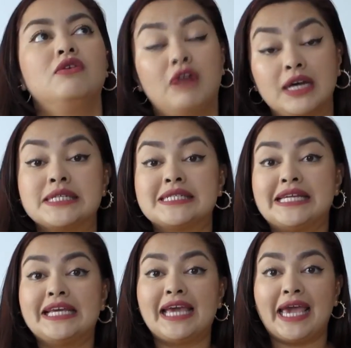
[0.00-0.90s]

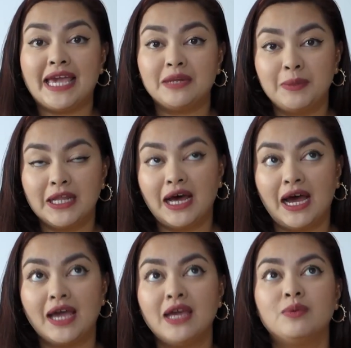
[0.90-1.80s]
Rustic
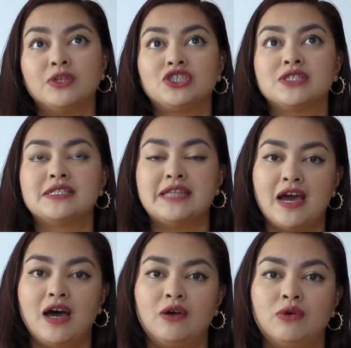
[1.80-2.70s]
8-ply, which is
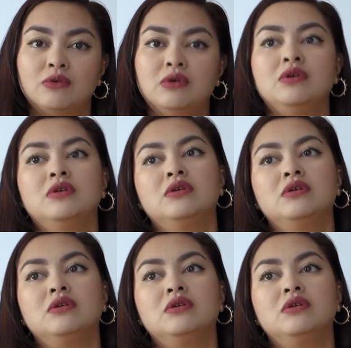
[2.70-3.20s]
now